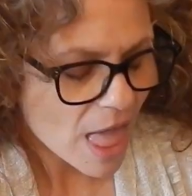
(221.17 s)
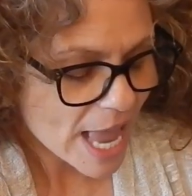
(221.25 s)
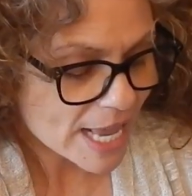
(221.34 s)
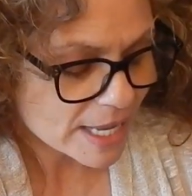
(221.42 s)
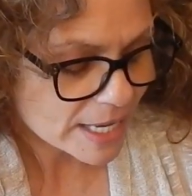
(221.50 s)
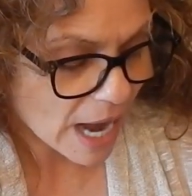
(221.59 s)

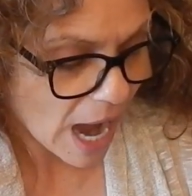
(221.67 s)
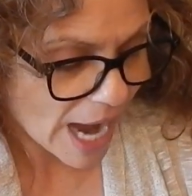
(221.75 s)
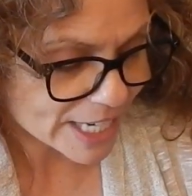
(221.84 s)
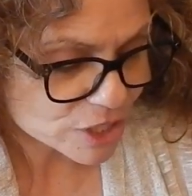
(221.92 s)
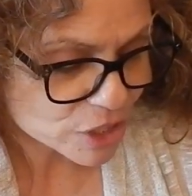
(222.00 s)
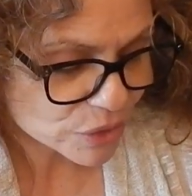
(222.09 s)

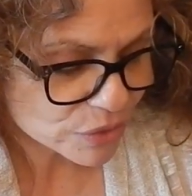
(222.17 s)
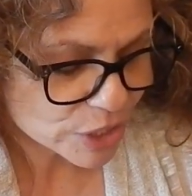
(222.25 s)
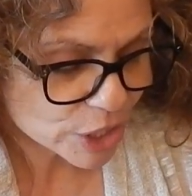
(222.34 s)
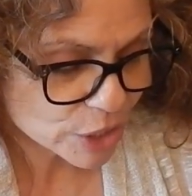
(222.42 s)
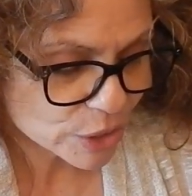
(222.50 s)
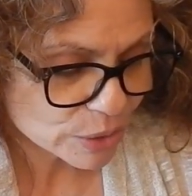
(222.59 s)
I do
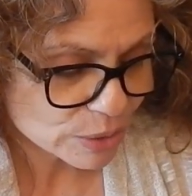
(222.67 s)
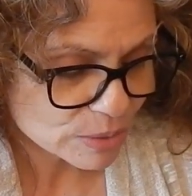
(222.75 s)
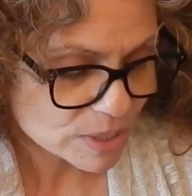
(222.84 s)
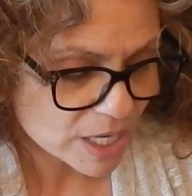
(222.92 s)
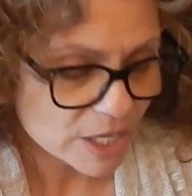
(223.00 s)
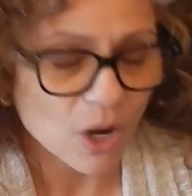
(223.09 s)

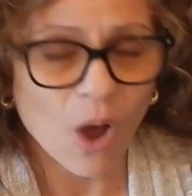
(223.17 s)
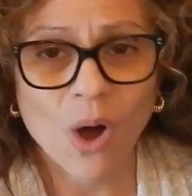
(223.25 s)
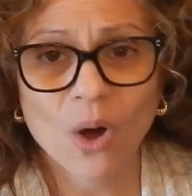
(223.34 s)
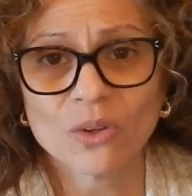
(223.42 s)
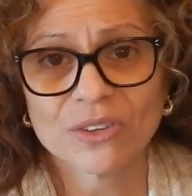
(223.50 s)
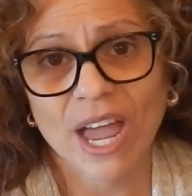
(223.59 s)
use an
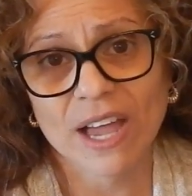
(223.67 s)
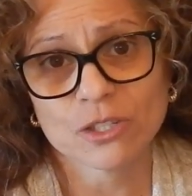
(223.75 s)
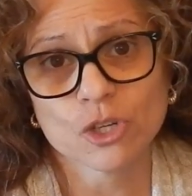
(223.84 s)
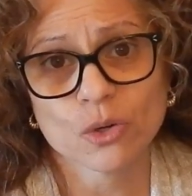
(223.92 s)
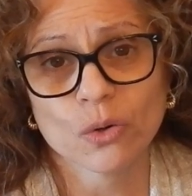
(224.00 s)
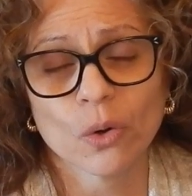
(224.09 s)

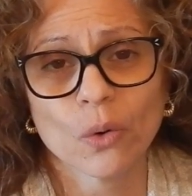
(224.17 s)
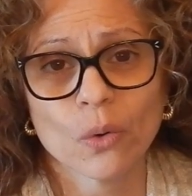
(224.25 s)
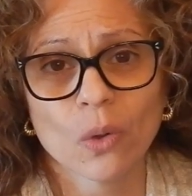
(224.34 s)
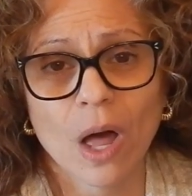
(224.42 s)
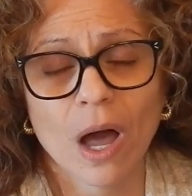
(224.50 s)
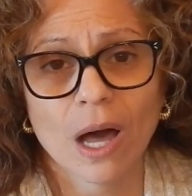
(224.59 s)

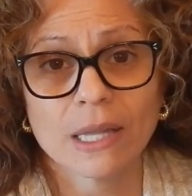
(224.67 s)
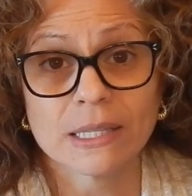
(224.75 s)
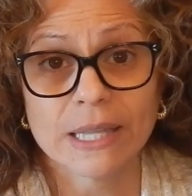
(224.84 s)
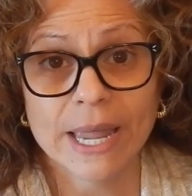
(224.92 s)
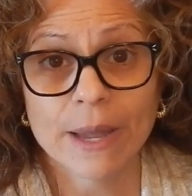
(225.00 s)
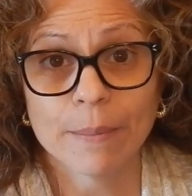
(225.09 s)
all-natural
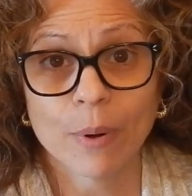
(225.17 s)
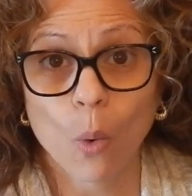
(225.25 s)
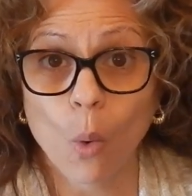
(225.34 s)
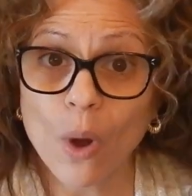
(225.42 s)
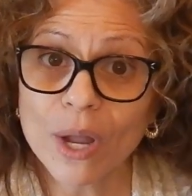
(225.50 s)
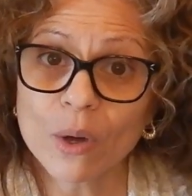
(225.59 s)
lamp
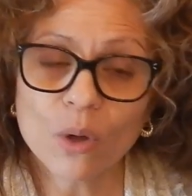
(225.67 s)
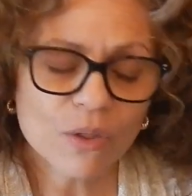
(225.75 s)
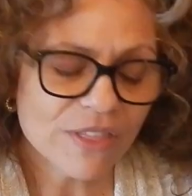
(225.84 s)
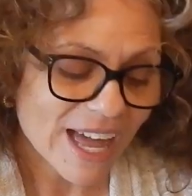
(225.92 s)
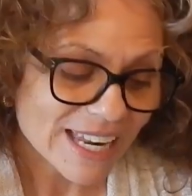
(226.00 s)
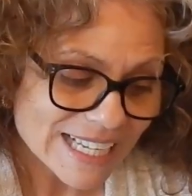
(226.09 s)

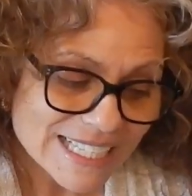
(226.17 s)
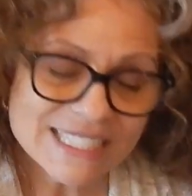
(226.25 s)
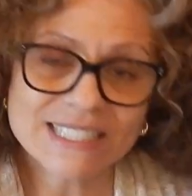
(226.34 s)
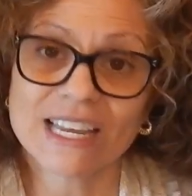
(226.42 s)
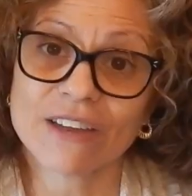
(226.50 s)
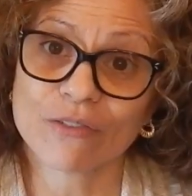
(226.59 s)
oil that
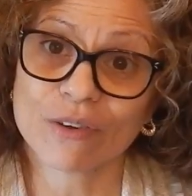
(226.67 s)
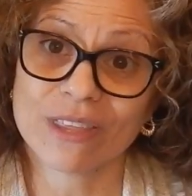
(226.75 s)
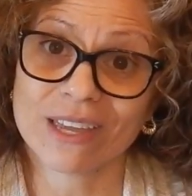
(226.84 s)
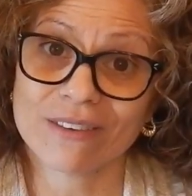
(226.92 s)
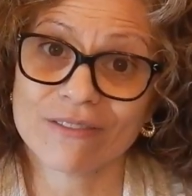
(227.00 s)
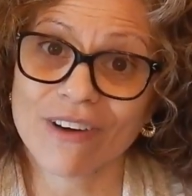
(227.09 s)
is safe for
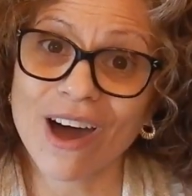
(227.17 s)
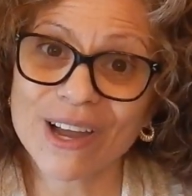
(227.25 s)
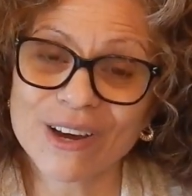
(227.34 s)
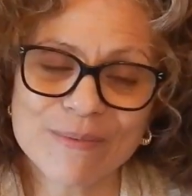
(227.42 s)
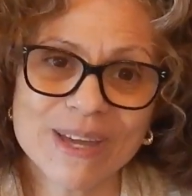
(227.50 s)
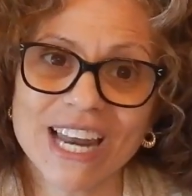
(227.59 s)
the
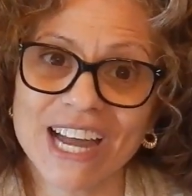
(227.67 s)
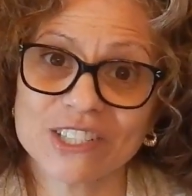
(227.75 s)
environment.